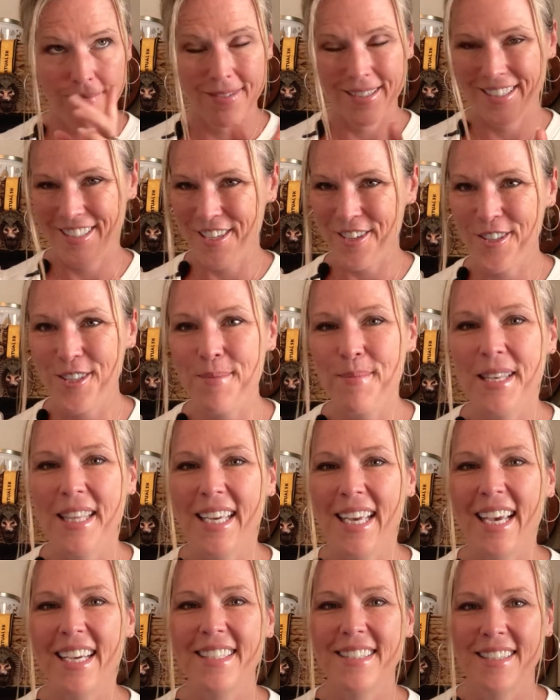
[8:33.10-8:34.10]
this used to be
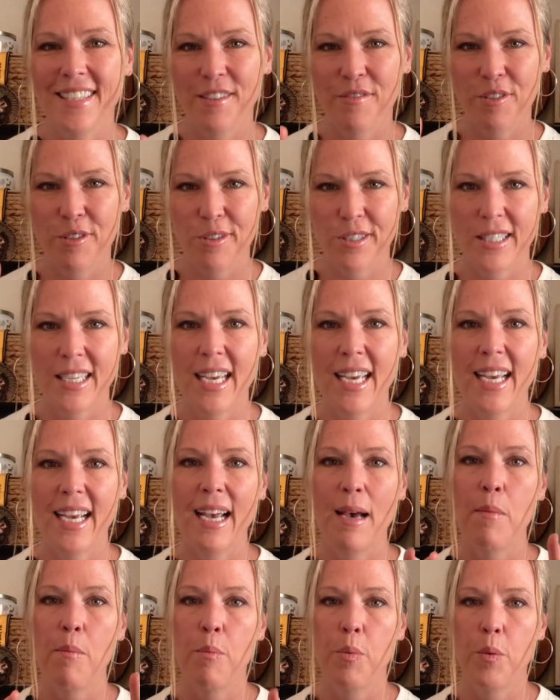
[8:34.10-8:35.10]
the case that if you're
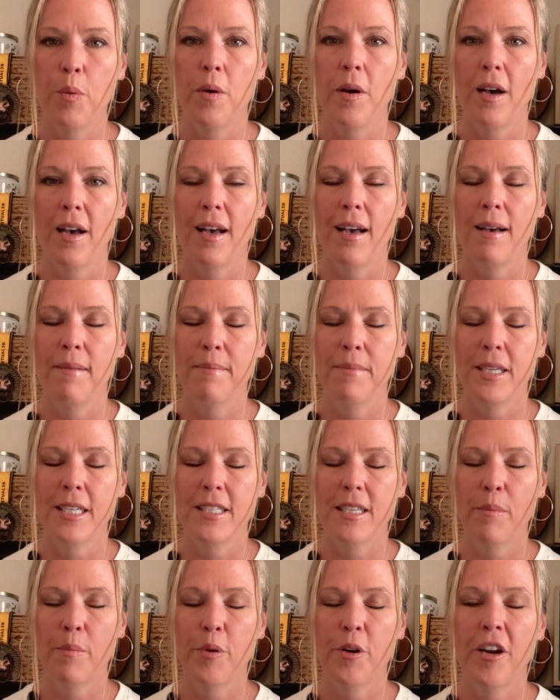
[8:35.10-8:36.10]
staying at
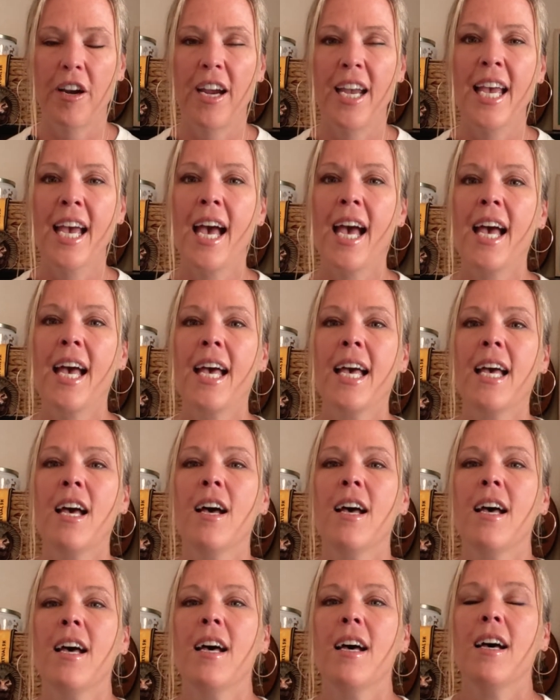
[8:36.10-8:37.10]
Contemporary
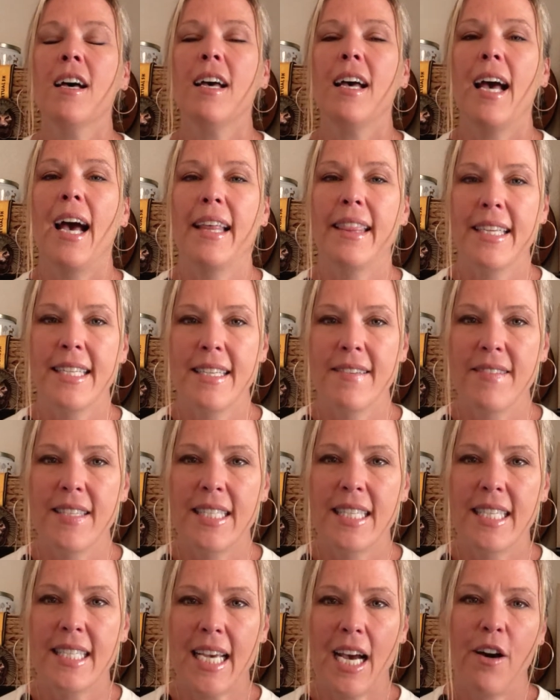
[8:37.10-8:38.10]
at the
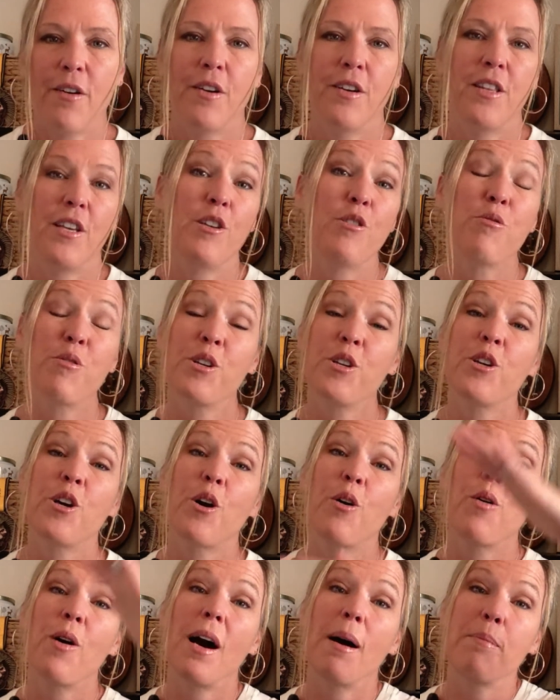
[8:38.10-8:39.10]
DVC Tower, that you could
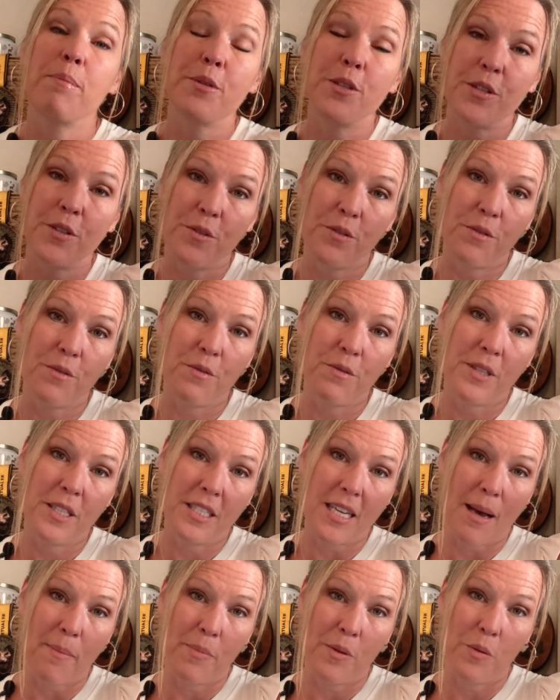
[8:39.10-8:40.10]
go up to the
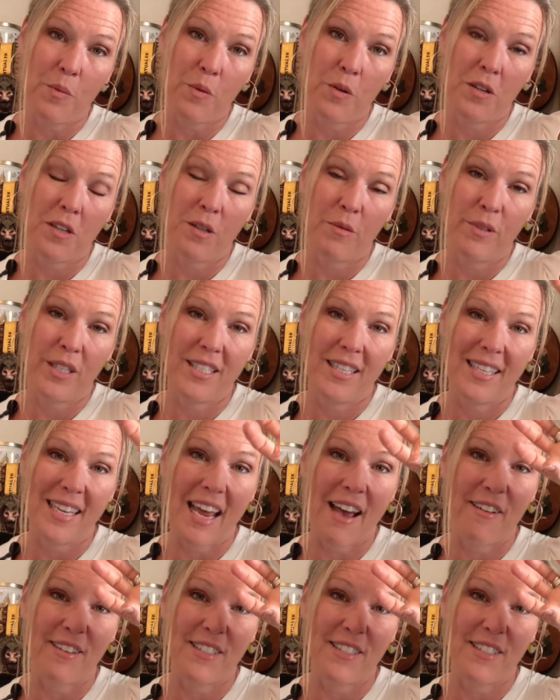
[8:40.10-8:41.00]
top of the world, which now